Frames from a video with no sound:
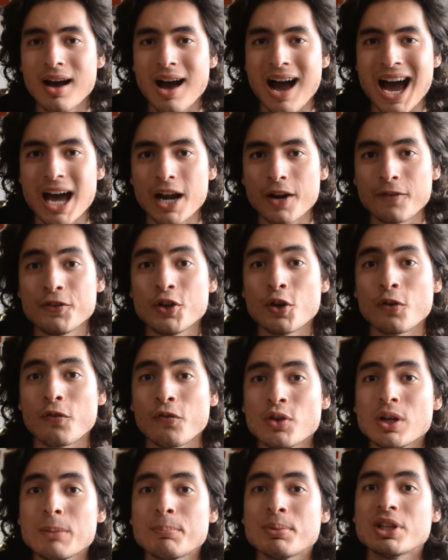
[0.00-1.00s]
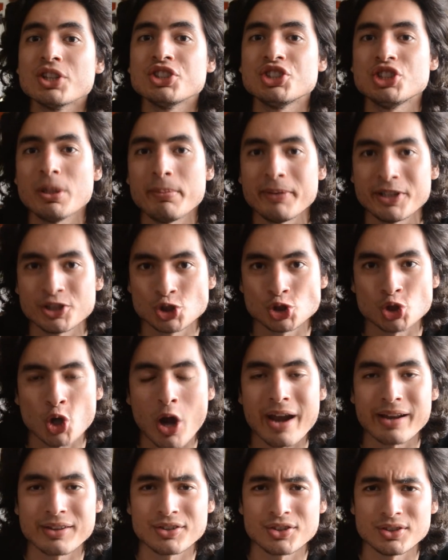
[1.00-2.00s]
out of your free plus shipping
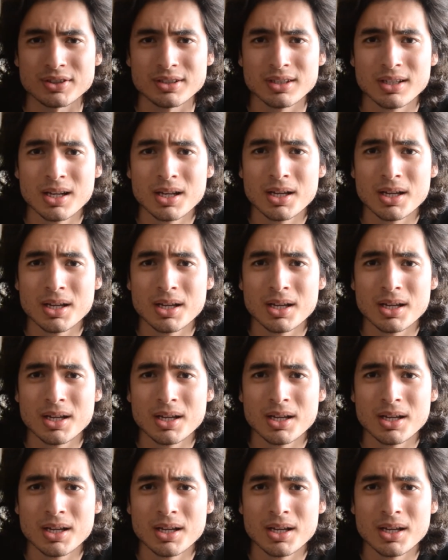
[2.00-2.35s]
strategy.